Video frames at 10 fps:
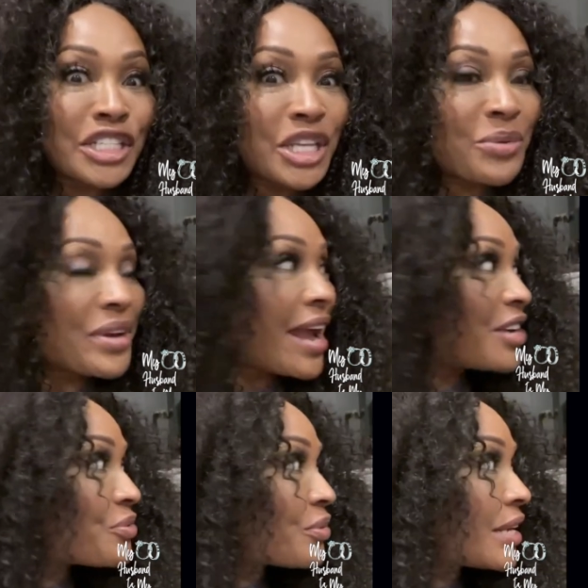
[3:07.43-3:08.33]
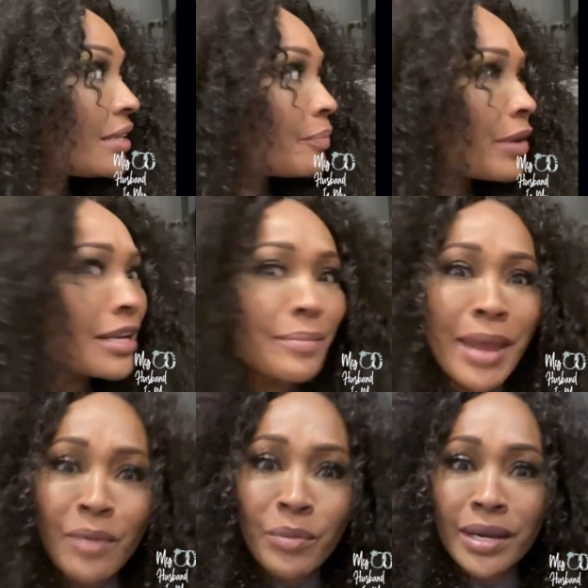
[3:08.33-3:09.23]
look so natural. They look better. The
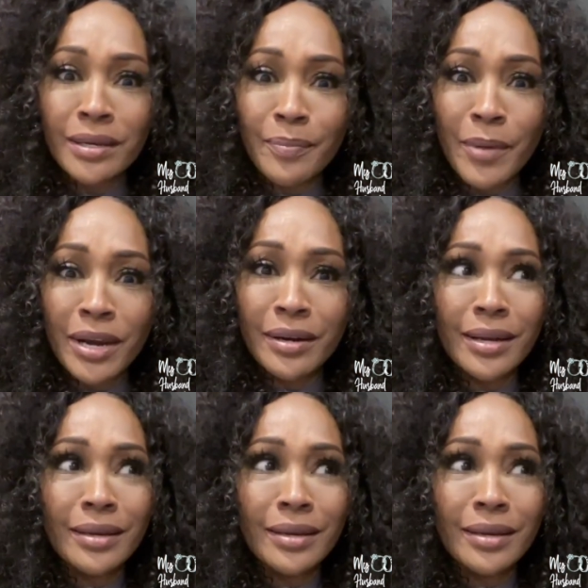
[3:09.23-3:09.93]
man weed look better